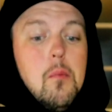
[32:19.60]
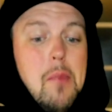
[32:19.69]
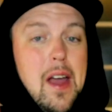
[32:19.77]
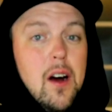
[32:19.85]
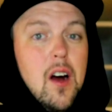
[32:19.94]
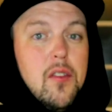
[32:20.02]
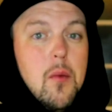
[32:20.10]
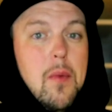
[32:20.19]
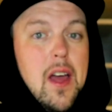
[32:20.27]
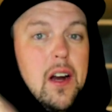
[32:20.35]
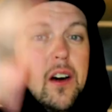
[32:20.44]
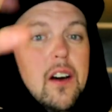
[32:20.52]
Banger after
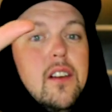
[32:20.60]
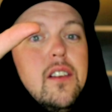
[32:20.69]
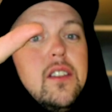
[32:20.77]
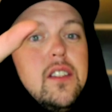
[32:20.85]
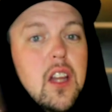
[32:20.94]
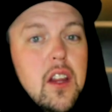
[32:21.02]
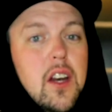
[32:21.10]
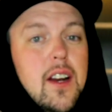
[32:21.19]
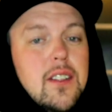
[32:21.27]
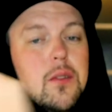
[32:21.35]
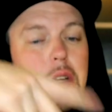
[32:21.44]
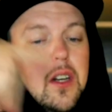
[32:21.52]
banger. Till the
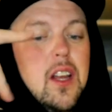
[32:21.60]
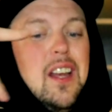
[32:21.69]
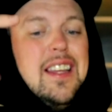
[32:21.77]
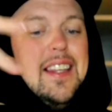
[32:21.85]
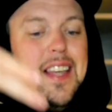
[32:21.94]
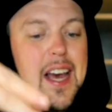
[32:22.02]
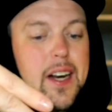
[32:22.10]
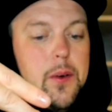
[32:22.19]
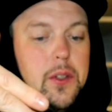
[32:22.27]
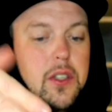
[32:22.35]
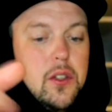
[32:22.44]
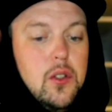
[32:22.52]
next one. Y'all know
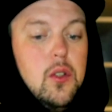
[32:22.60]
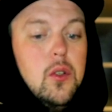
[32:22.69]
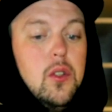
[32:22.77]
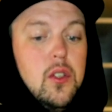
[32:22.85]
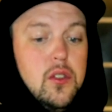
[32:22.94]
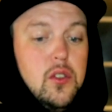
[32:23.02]
what to do.